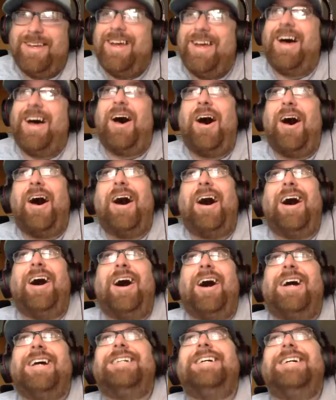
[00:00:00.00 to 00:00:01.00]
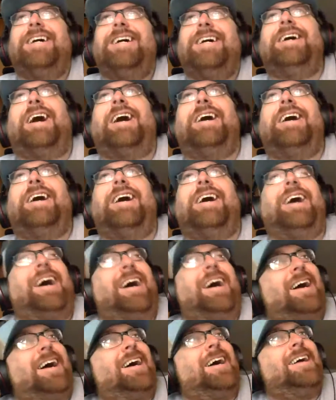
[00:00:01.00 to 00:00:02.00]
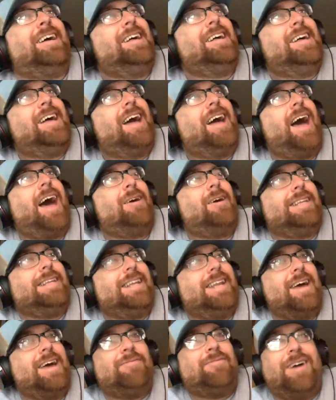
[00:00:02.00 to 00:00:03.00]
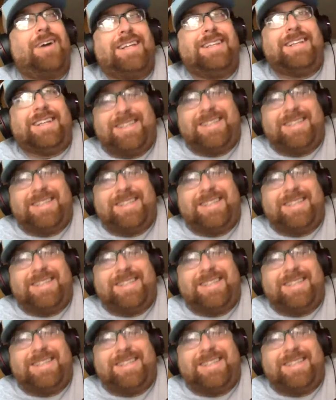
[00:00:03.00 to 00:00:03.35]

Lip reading: Yeah. How did I find